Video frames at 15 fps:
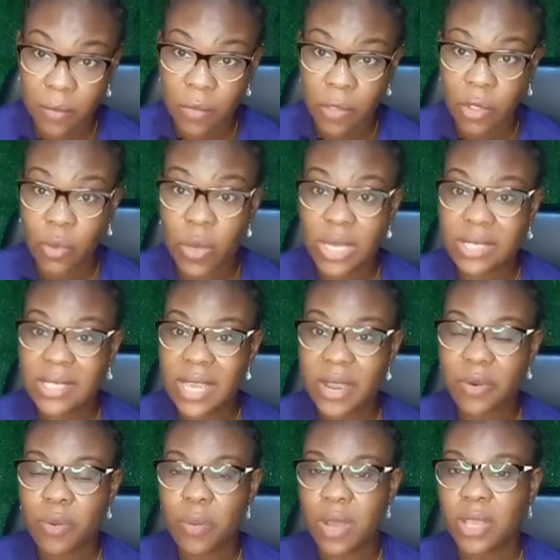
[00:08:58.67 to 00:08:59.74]
You enter a
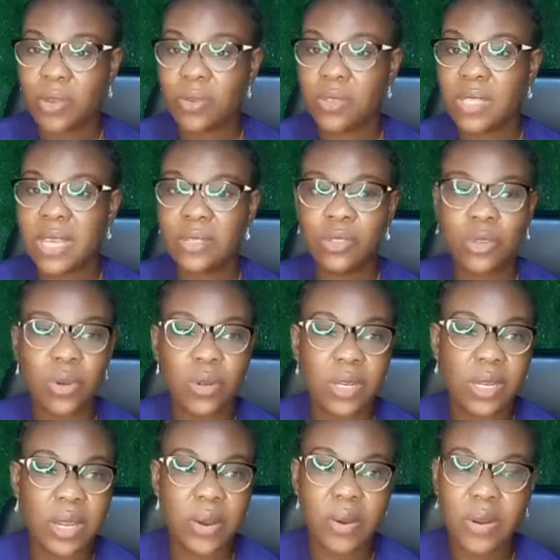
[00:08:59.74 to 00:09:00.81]
room and you start turning
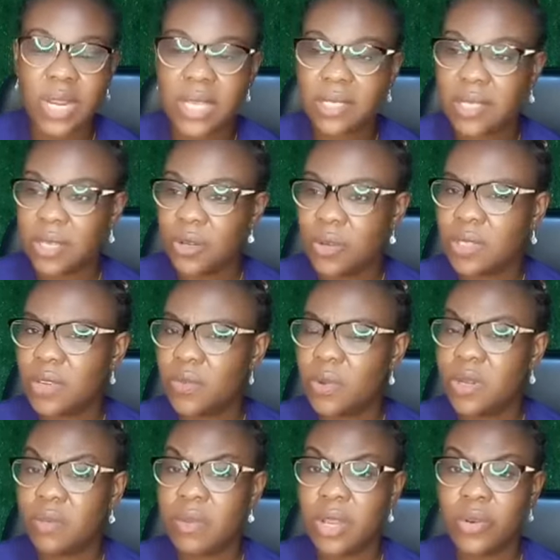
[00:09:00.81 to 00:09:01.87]
around asking yourself,
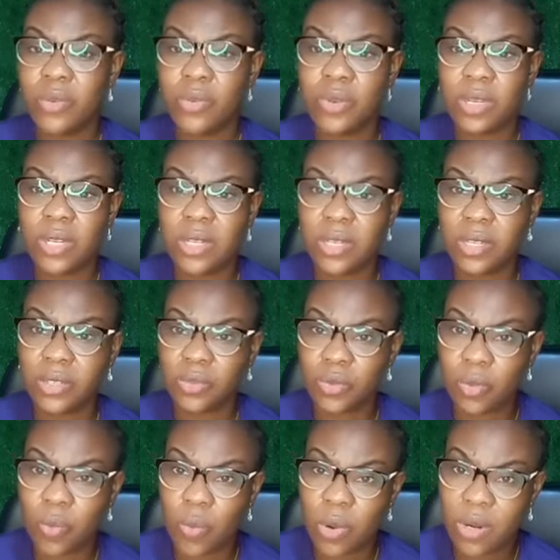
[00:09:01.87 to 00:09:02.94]
what am I doing in this
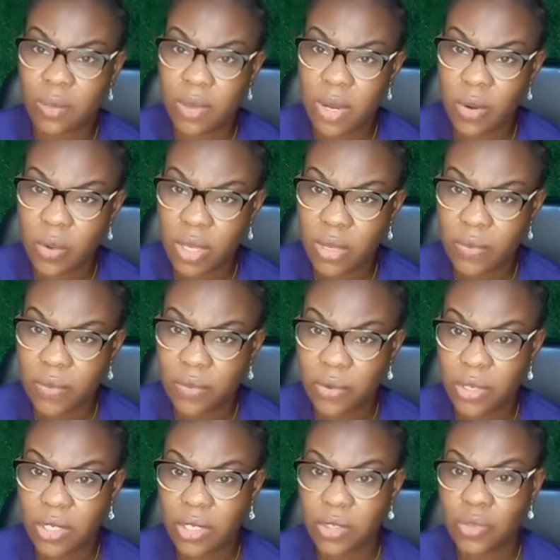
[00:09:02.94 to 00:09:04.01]
room? What am I looking for
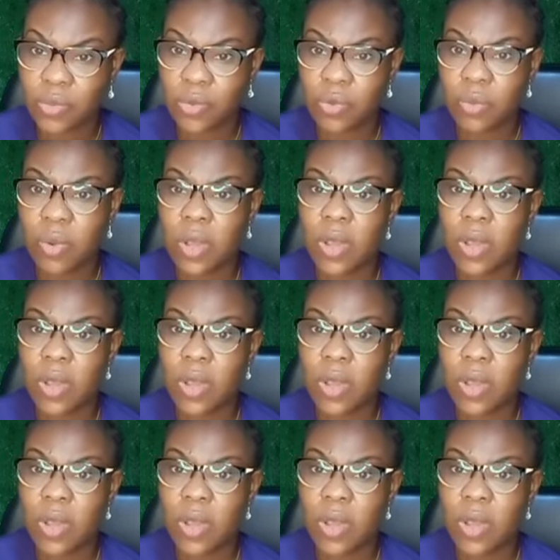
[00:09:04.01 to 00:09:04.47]
in this room?